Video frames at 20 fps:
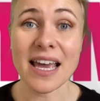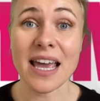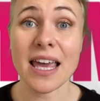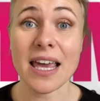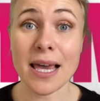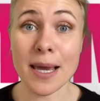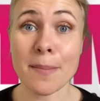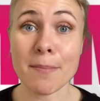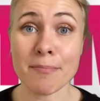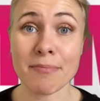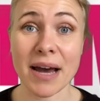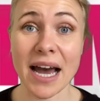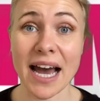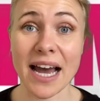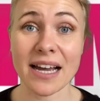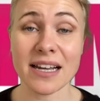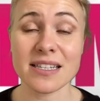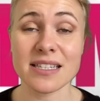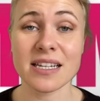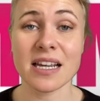
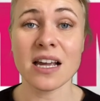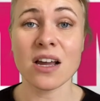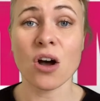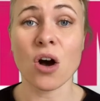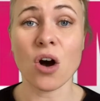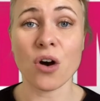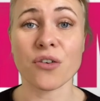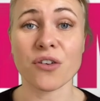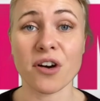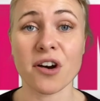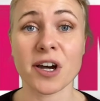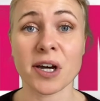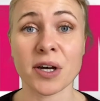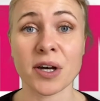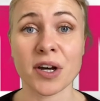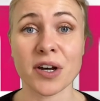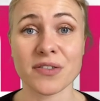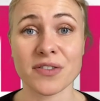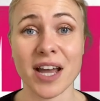impact on our Earth